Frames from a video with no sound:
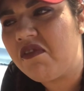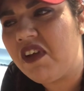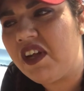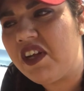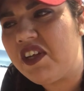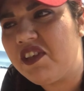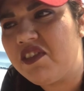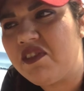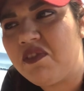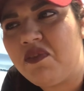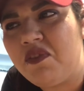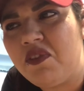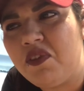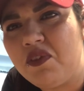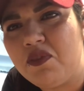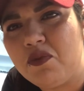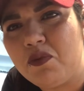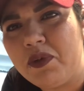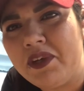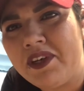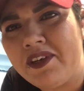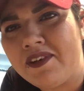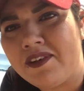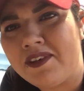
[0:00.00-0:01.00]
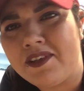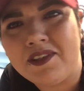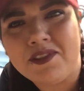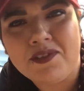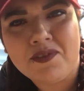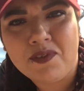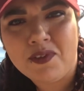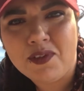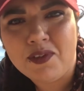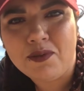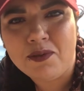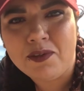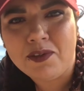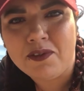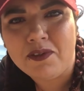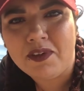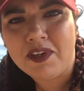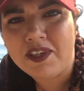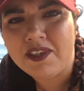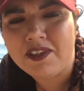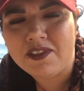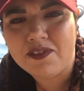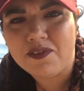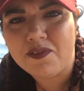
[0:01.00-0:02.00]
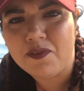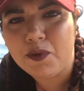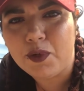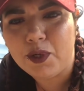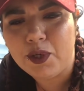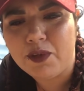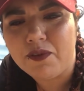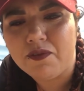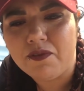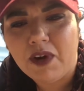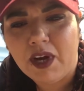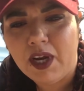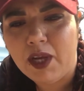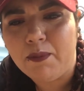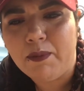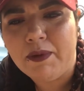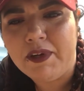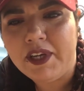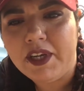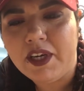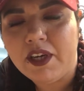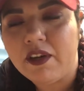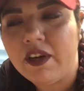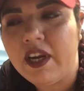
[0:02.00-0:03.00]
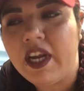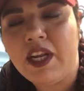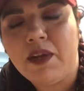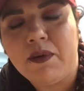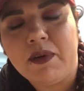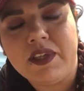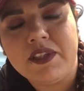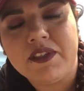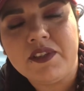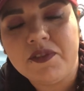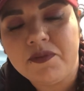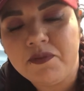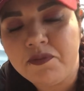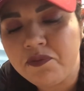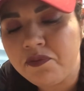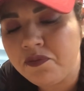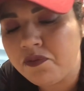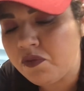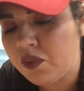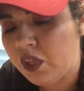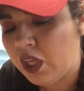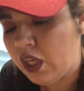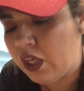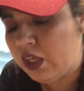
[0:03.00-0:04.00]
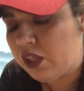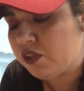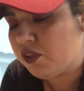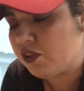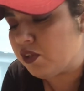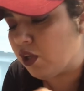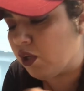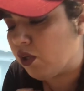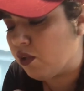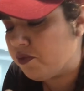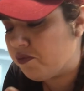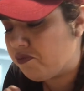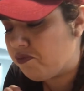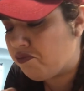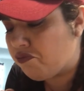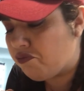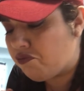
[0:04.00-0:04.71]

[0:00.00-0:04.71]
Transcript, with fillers: It just feels weird. It just feels weird, right? There's a weird vibe in the air. Anyways, so